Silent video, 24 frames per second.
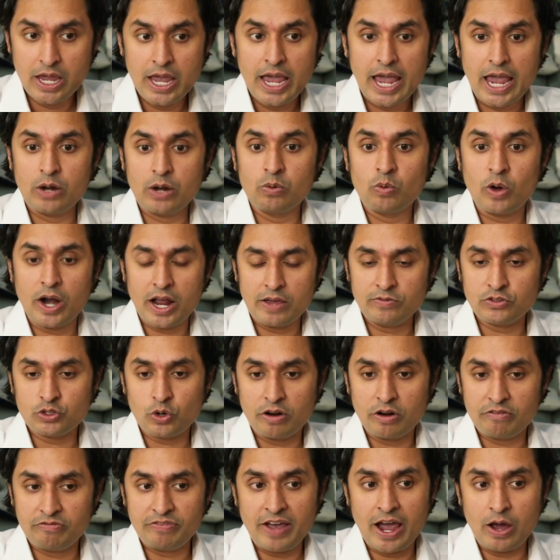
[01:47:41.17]
And what I've sort
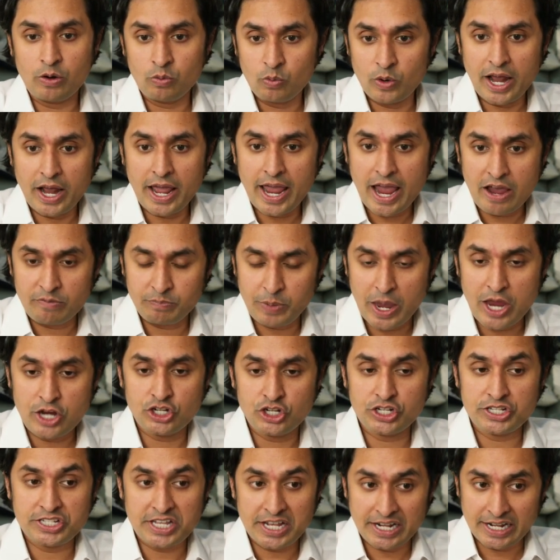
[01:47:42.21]
of found when I have
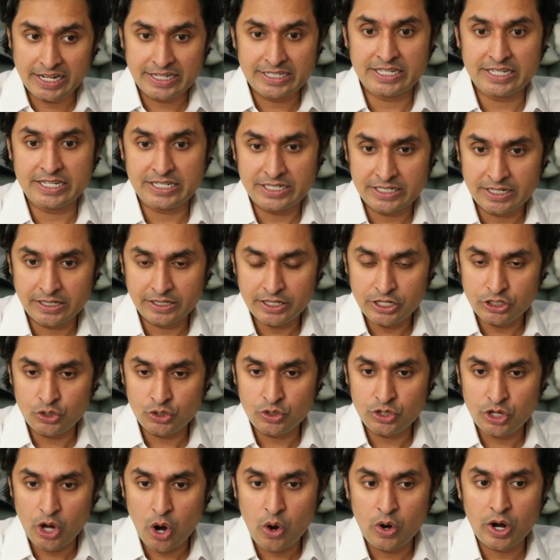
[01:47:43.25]
patients that consistently do
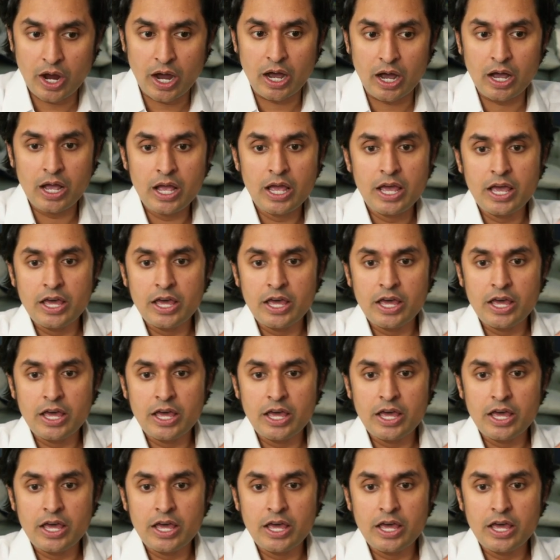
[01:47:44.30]
yoga,